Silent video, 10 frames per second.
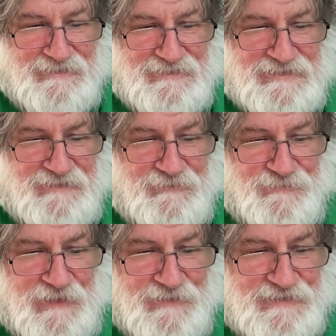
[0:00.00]
Stephen
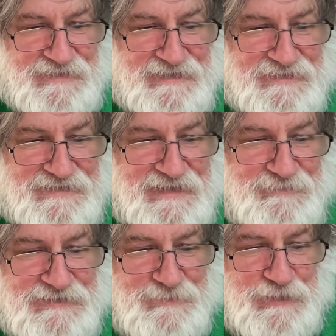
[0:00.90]
Farthing says,
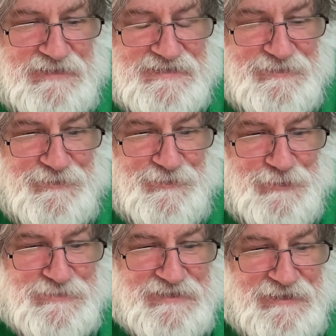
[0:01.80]
seems to be still
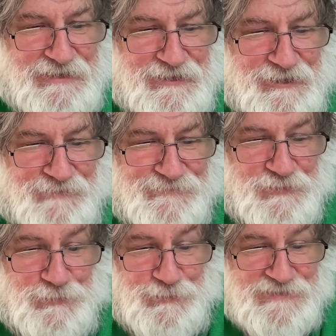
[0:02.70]
grossly off
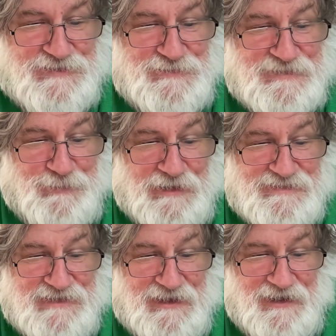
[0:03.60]
course. No surprise
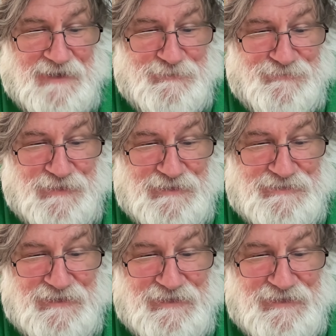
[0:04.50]
there, I'm afraid.